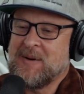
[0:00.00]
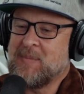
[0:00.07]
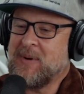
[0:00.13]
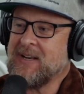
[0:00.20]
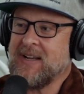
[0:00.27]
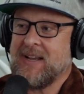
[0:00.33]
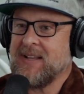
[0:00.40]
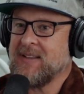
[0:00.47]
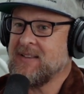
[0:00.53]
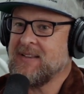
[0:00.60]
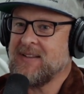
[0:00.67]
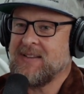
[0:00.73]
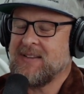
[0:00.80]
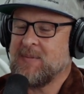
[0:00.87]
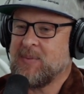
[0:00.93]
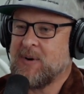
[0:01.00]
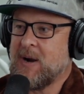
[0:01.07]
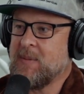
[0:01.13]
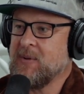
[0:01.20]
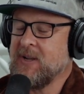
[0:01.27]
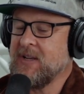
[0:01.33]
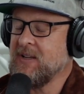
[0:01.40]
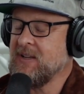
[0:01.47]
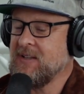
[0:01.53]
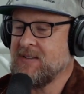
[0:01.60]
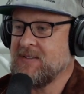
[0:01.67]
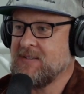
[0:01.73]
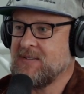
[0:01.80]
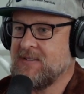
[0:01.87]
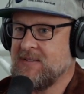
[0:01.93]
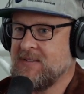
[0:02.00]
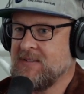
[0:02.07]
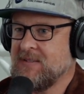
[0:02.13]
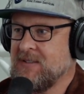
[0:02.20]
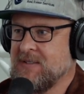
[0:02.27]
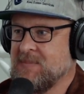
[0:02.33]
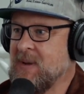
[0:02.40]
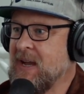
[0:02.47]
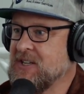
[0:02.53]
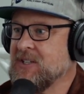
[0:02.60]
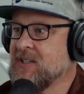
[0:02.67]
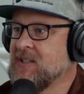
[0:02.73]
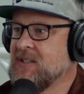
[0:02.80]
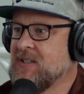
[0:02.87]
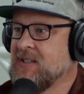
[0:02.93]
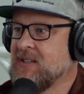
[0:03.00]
But yeah, the property is magic.